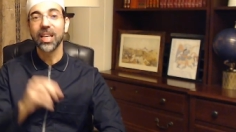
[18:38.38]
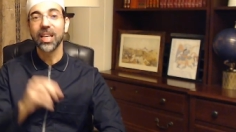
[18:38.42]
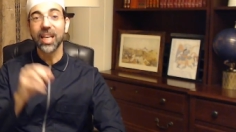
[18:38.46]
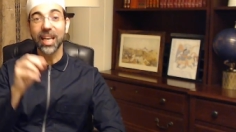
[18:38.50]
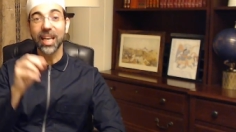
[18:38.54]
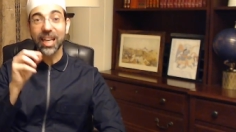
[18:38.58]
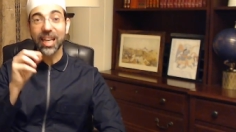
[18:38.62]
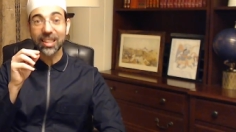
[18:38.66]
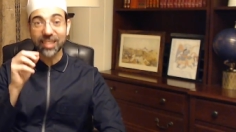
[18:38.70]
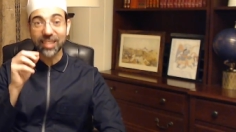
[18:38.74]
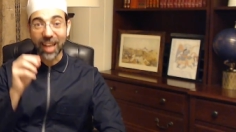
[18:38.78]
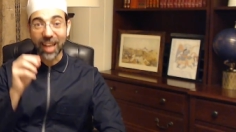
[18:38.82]

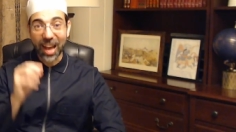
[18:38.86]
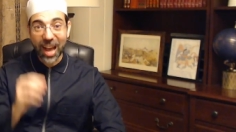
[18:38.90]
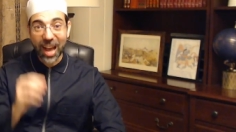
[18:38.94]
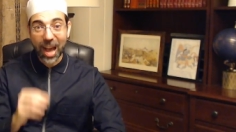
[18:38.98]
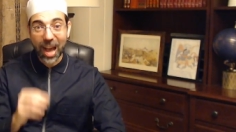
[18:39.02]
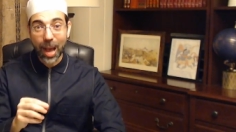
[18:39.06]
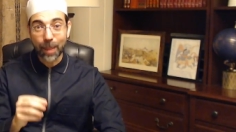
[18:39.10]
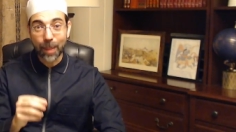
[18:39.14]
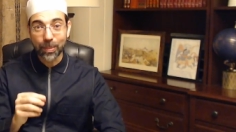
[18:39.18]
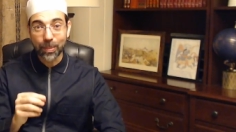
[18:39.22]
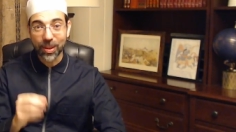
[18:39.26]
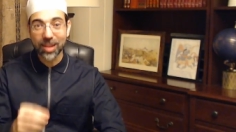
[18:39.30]
It
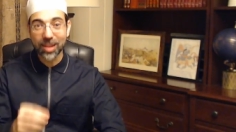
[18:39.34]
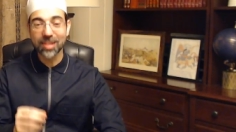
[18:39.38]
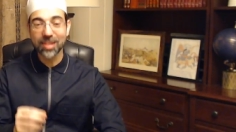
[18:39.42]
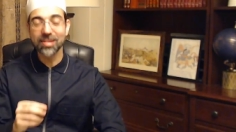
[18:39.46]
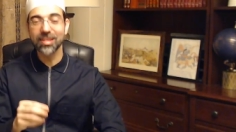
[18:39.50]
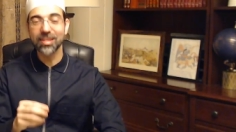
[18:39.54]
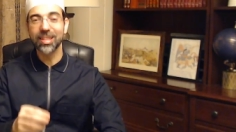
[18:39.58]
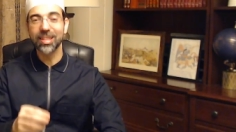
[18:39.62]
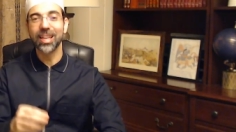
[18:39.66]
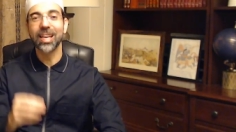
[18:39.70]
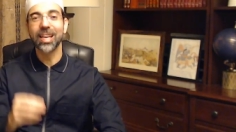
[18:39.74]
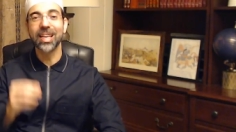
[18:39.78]

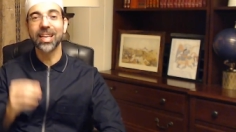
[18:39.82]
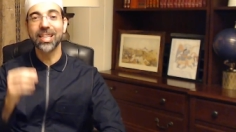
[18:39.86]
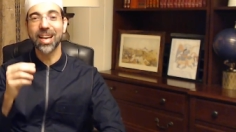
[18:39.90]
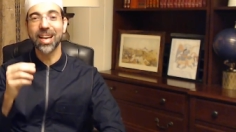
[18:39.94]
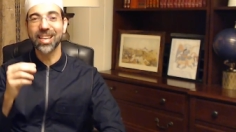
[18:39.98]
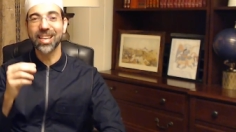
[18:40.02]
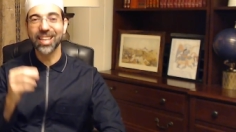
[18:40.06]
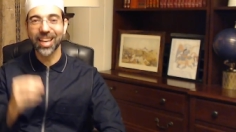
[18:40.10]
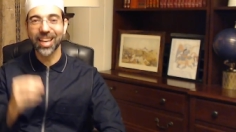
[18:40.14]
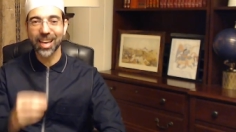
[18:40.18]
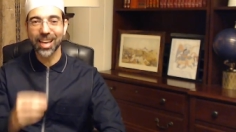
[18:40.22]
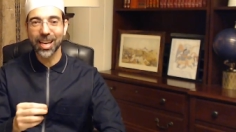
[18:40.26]
happened in a
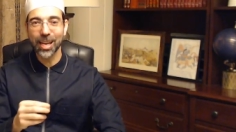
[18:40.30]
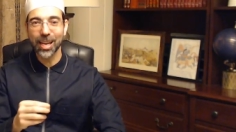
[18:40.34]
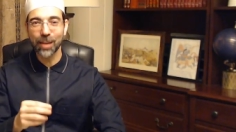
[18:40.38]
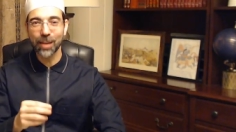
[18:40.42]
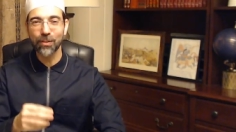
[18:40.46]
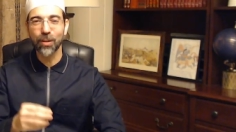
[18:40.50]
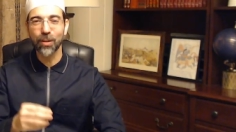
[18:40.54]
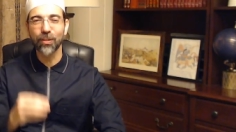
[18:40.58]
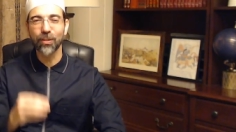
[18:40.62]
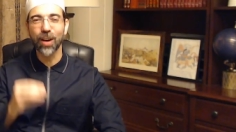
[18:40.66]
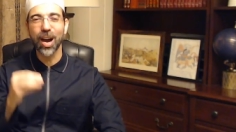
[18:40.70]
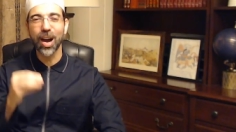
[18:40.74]
cave
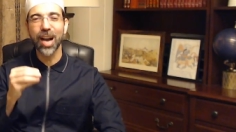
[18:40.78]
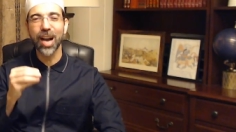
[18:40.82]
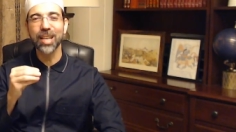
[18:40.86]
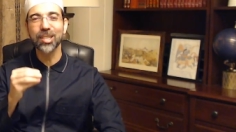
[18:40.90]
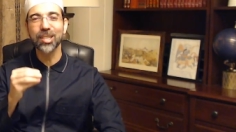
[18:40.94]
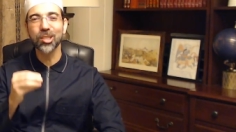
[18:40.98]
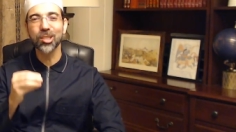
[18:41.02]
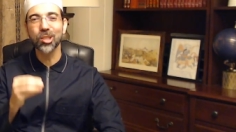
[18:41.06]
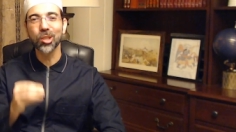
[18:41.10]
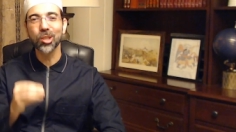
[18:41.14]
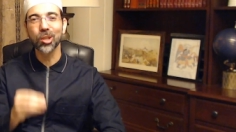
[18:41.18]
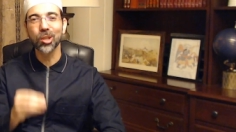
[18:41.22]
of
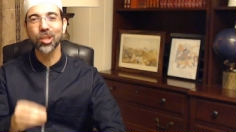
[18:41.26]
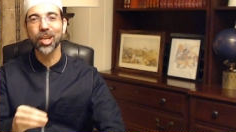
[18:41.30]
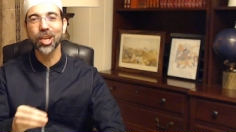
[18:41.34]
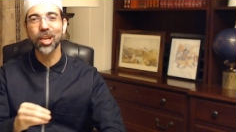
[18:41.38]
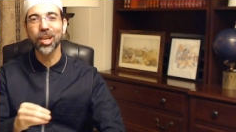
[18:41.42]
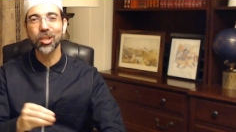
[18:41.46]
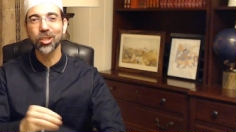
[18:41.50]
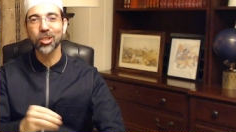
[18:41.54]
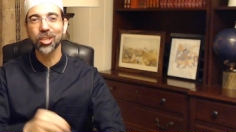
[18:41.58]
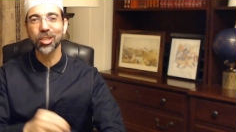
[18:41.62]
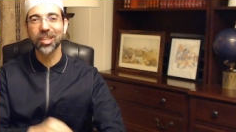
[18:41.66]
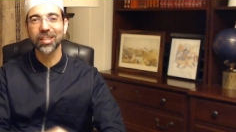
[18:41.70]

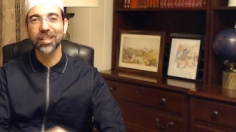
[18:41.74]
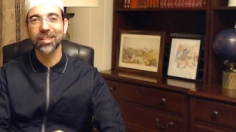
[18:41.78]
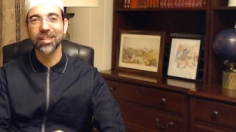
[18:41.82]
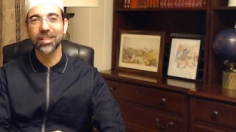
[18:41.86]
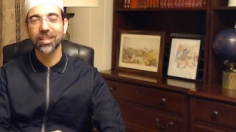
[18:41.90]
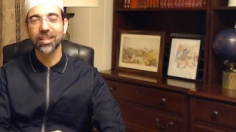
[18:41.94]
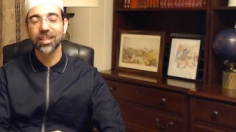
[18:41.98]
isolation.